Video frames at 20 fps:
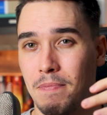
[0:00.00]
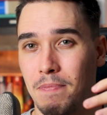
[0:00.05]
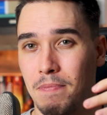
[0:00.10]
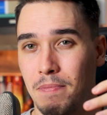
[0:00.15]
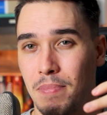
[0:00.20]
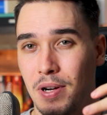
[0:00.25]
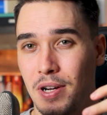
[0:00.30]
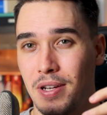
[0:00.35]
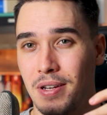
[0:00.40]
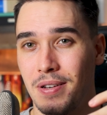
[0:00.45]

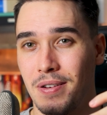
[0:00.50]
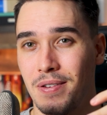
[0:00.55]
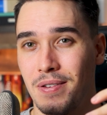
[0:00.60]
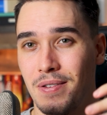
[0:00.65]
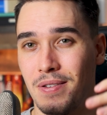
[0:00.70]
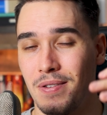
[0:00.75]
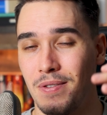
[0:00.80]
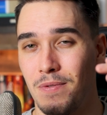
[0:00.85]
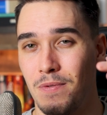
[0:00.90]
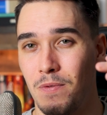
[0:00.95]
But
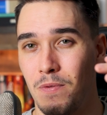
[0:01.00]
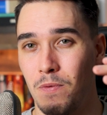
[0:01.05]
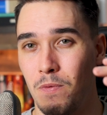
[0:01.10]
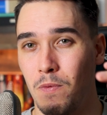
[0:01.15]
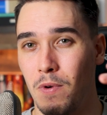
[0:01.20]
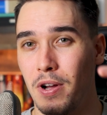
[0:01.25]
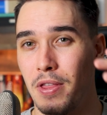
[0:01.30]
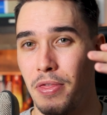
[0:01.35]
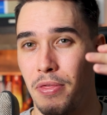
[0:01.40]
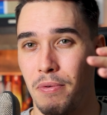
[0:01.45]

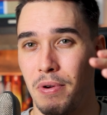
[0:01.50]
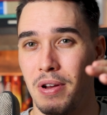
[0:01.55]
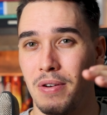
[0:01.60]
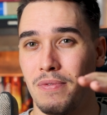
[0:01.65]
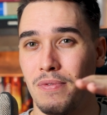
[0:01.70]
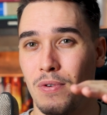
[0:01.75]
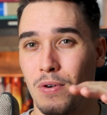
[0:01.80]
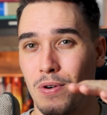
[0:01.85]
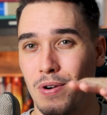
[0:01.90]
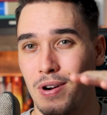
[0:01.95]
1, 3, and
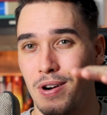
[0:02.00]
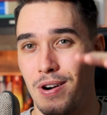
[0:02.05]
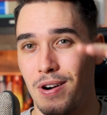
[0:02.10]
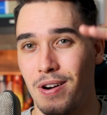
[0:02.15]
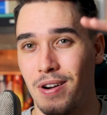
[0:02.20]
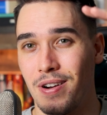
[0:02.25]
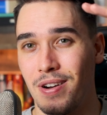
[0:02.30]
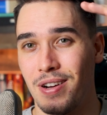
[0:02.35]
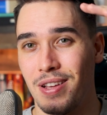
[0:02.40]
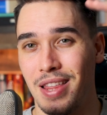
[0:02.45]
4
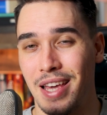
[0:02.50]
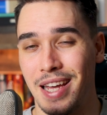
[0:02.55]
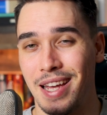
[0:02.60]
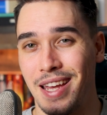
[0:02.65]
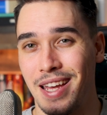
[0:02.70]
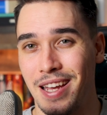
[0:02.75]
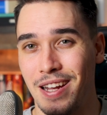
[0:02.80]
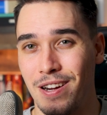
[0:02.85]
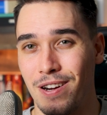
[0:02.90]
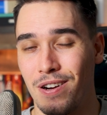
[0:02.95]
are like
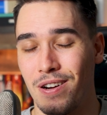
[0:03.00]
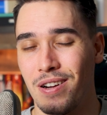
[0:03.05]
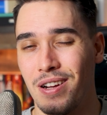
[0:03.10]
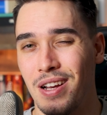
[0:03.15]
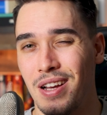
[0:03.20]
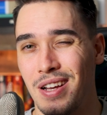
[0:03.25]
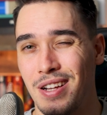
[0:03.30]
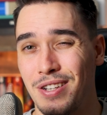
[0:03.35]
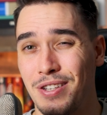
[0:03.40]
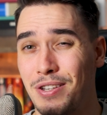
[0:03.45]
here.
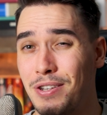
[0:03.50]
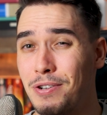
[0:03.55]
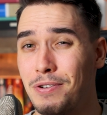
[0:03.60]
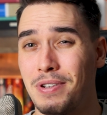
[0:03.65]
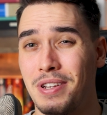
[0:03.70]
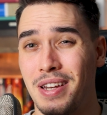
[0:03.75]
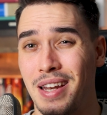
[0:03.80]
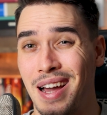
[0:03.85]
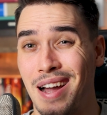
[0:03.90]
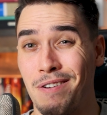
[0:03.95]
2
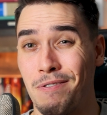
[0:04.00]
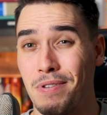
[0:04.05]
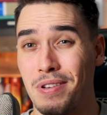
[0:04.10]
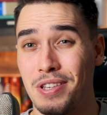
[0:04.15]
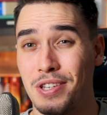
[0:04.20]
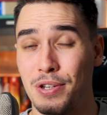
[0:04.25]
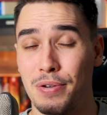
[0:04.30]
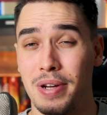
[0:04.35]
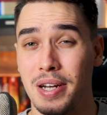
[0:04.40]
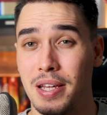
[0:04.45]
did not
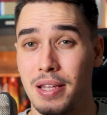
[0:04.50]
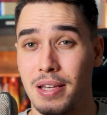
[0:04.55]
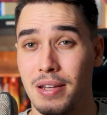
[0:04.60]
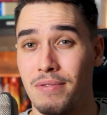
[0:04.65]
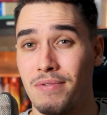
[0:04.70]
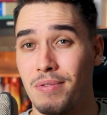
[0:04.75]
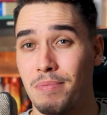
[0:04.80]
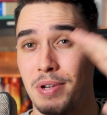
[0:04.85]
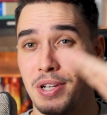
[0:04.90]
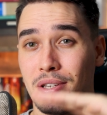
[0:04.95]
really do anything
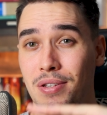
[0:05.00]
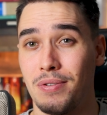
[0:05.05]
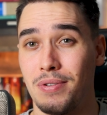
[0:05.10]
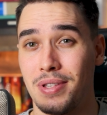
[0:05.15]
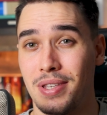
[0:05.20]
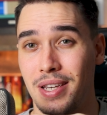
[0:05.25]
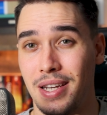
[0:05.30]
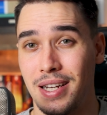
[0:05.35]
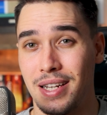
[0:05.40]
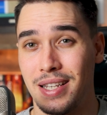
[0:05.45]
for me, so
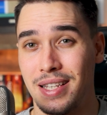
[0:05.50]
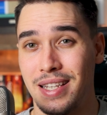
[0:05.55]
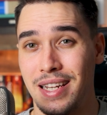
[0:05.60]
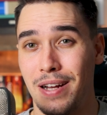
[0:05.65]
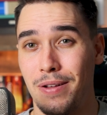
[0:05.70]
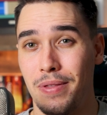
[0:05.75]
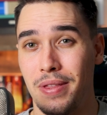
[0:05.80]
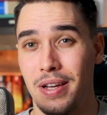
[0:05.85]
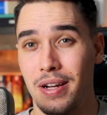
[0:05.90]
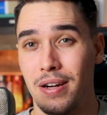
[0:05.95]
it's like
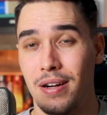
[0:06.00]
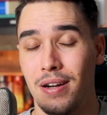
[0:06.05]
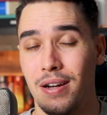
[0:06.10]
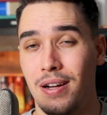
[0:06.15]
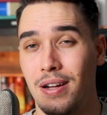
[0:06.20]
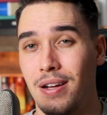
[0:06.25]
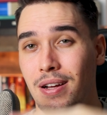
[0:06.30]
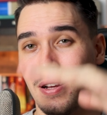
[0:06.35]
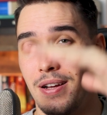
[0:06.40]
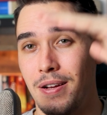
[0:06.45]
down there.
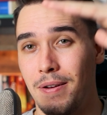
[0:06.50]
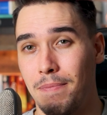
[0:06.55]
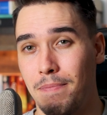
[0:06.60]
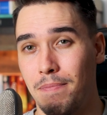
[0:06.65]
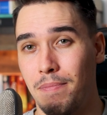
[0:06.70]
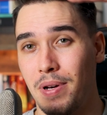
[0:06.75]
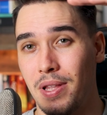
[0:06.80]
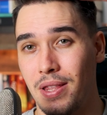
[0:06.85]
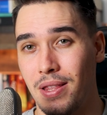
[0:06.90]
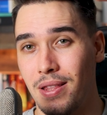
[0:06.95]

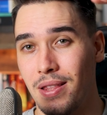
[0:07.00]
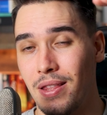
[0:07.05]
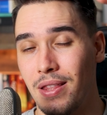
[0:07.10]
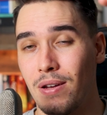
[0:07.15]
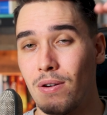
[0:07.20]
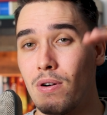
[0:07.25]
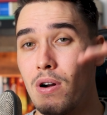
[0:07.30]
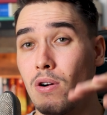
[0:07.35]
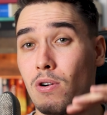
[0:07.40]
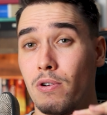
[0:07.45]
But
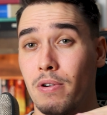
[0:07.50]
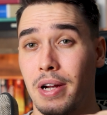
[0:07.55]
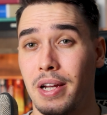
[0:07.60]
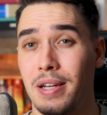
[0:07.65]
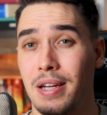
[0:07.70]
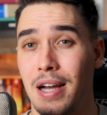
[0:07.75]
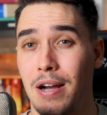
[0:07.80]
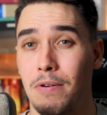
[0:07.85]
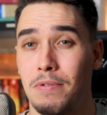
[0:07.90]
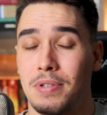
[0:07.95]
they're all
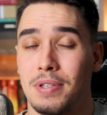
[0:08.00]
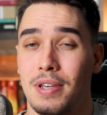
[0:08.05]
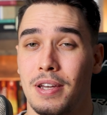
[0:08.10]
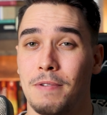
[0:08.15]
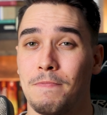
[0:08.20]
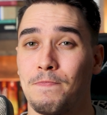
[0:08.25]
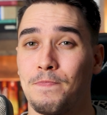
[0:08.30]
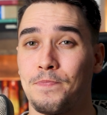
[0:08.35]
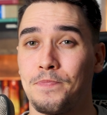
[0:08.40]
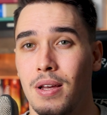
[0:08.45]
great, I would say.